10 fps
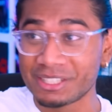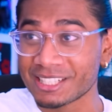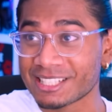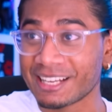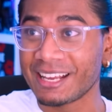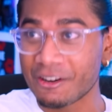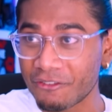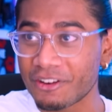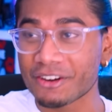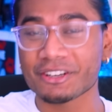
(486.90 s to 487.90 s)
which is an
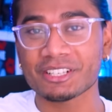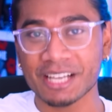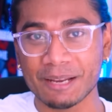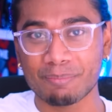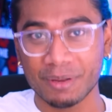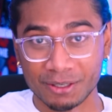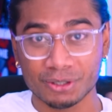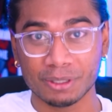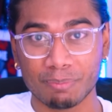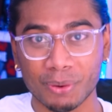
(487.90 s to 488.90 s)
inferior
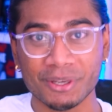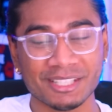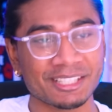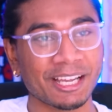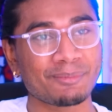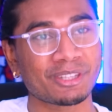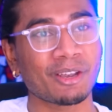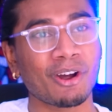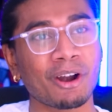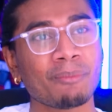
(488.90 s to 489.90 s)
typing to the poison types
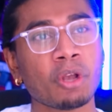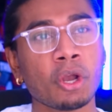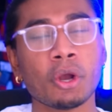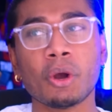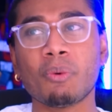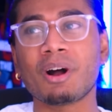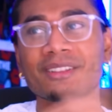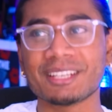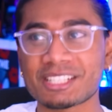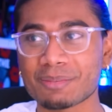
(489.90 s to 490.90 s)
they are,
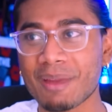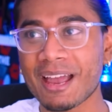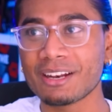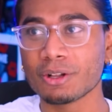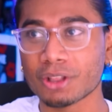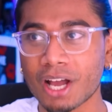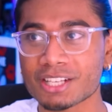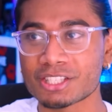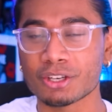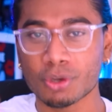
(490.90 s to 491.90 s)
while this man
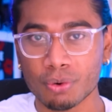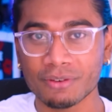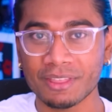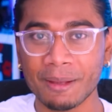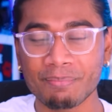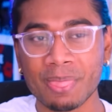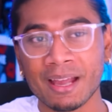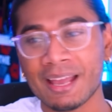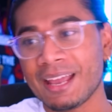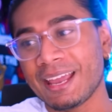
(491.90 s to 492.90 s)
lost to two of them,
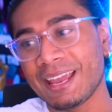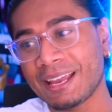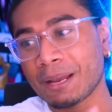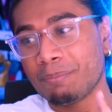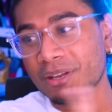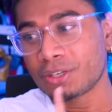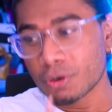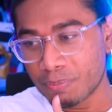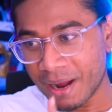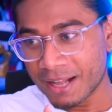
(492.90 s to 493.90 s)
it could be
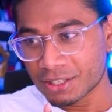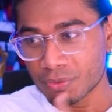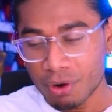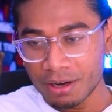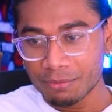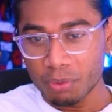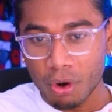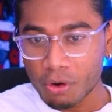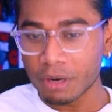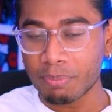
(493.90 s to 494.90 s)
two paths. One,
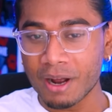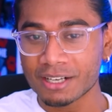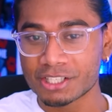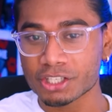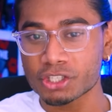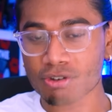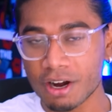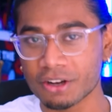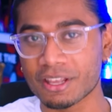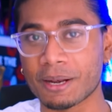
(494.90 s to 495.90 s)
Ogerpon is just
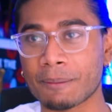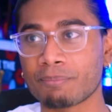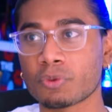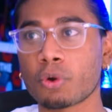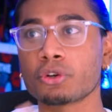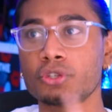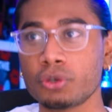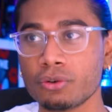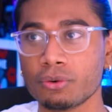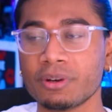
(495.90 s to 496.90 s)
stronger than him, or
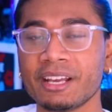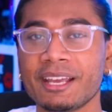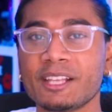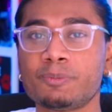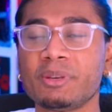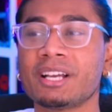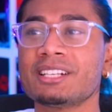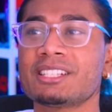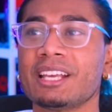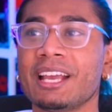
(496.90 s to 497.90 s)
two, it's
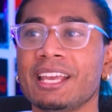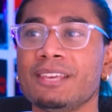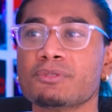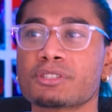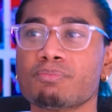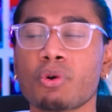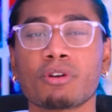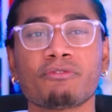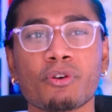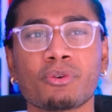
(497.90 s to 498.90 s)
because he was
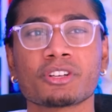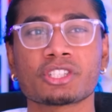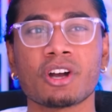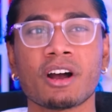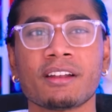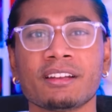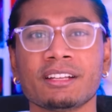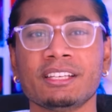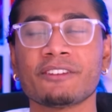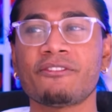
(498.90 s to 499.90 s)
more focused
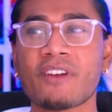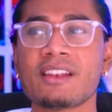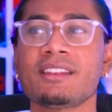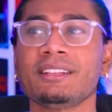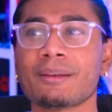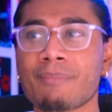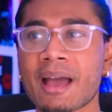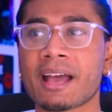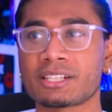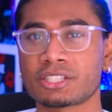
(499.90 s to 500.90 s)
on defending the
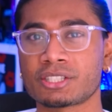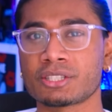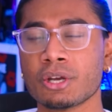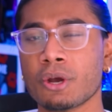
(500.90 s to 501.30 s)
masks